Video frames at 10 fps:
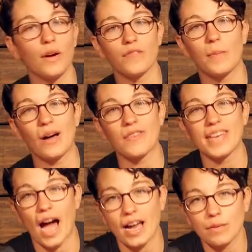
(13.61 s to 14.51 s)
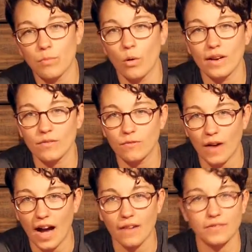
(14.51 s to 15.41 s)
of about
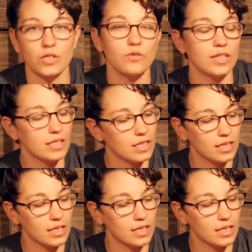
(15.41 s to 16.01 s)
9.5, so you could